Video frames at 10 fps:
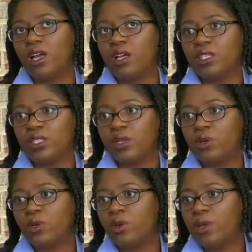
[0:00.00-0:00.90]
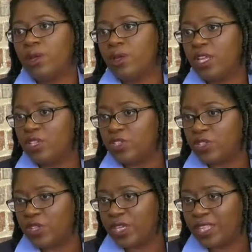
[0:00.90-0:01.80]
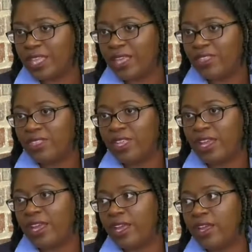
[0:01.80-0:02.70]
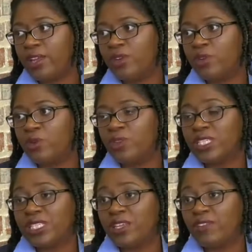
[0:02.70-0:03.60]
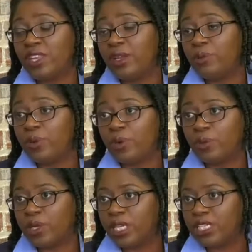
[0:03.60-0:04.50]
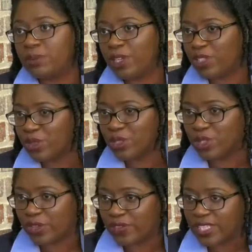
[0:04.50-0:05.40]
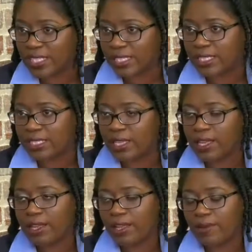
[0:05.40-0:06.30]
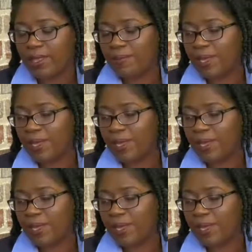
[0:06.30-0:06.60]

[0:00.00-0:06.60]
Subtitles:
Also ensuring that they, receive any appropriate special services that